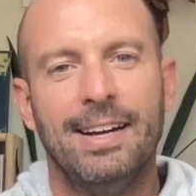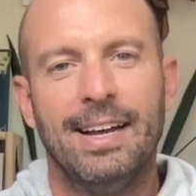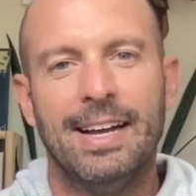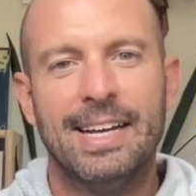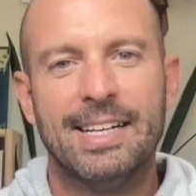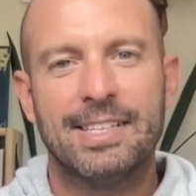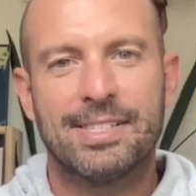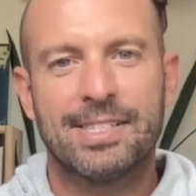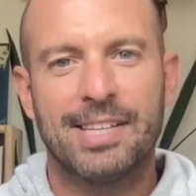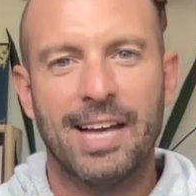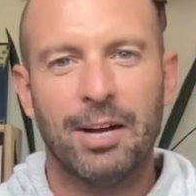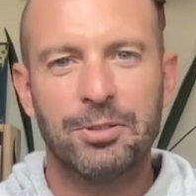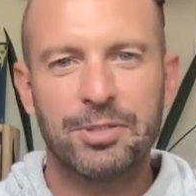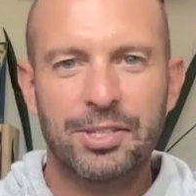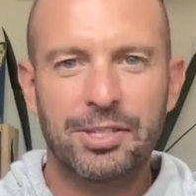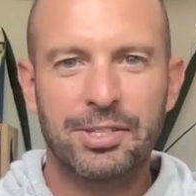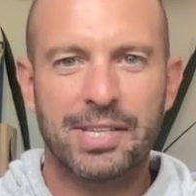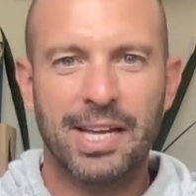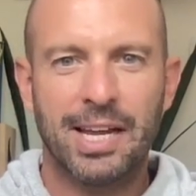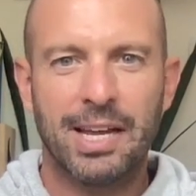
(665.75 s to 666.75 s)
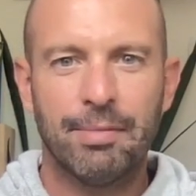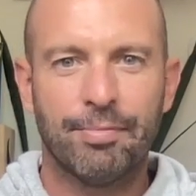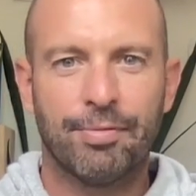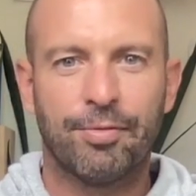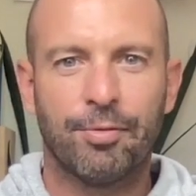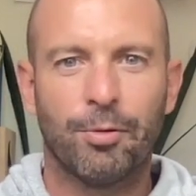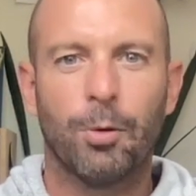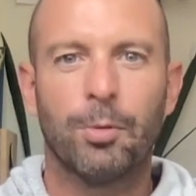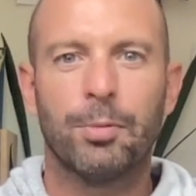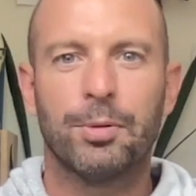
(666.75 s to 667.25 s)
it sounds the same
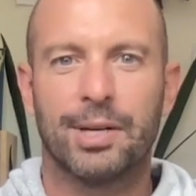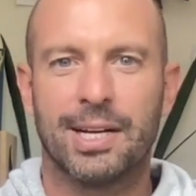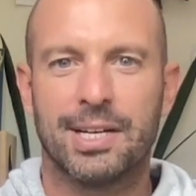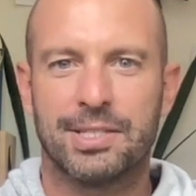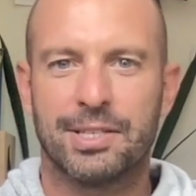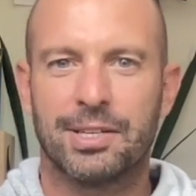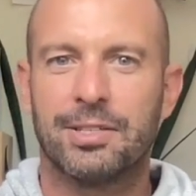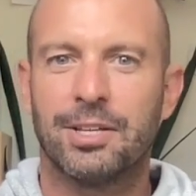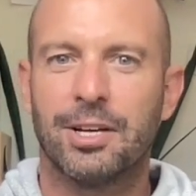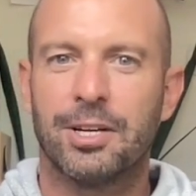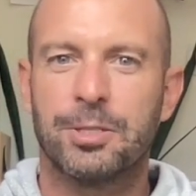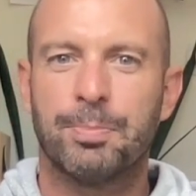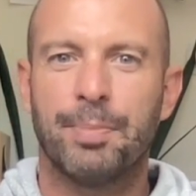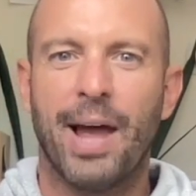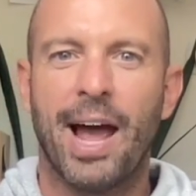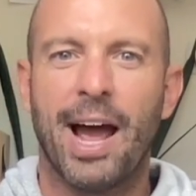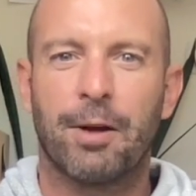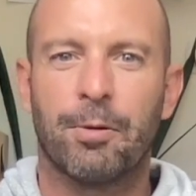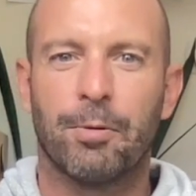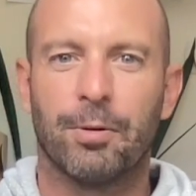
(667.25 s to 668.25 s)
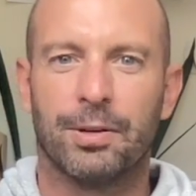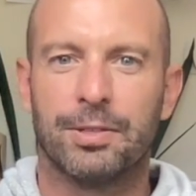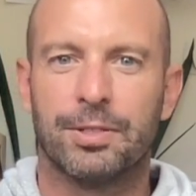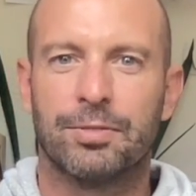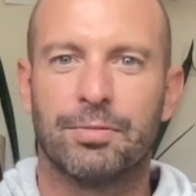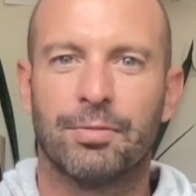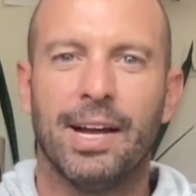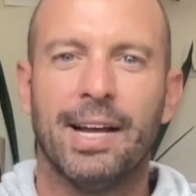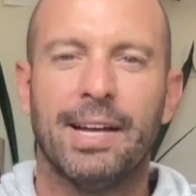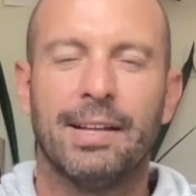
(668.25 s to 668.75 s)
forward as it does
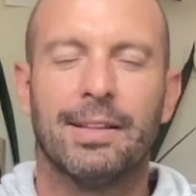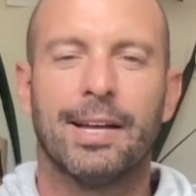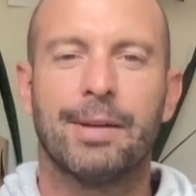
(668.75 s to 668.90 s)
backwards, right?